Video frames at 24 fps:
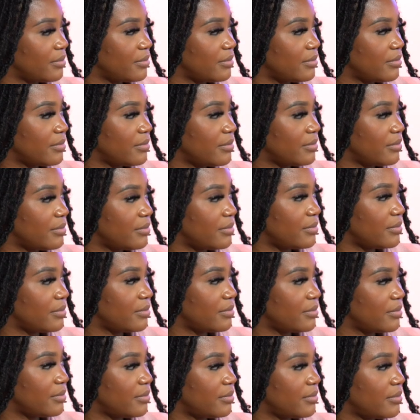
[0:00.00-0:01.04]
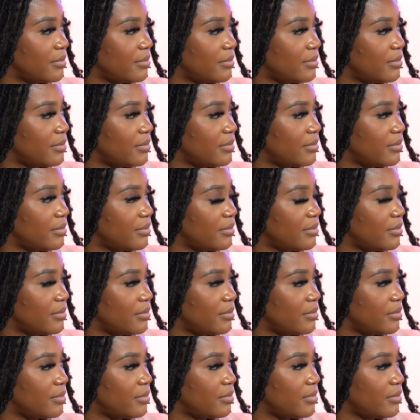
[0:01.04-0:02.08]

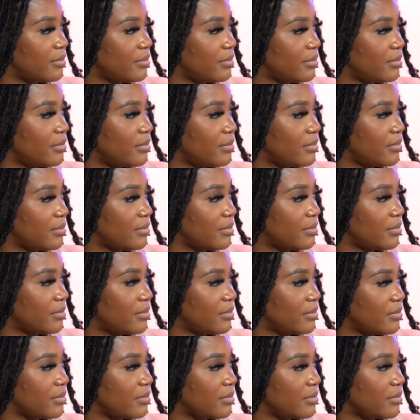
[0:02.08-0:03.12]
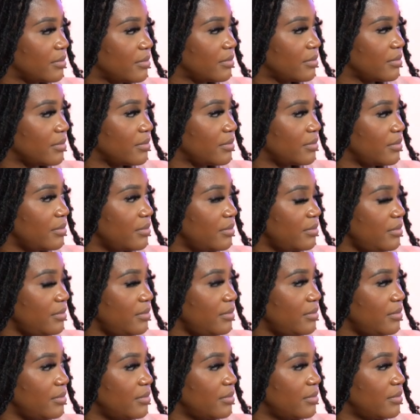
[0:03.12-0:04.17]

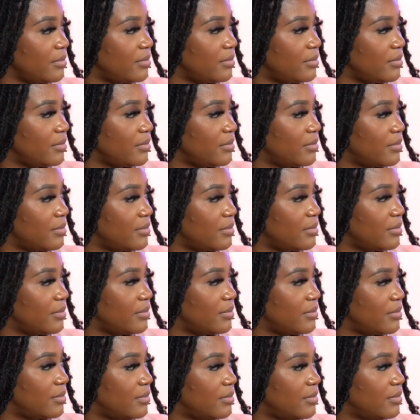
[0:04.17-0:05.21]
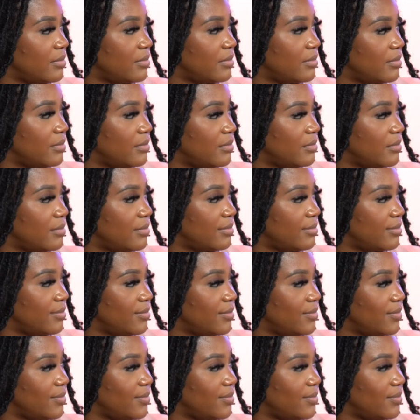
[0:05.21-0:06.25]

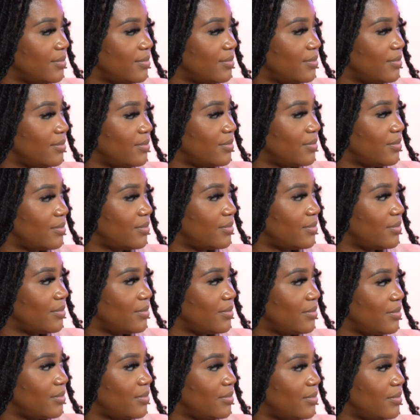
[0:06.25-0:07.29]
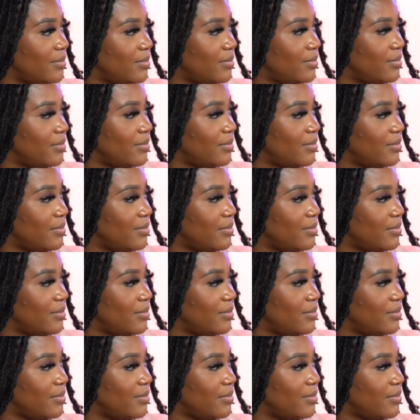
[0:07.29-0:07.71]
This person isn't speaking.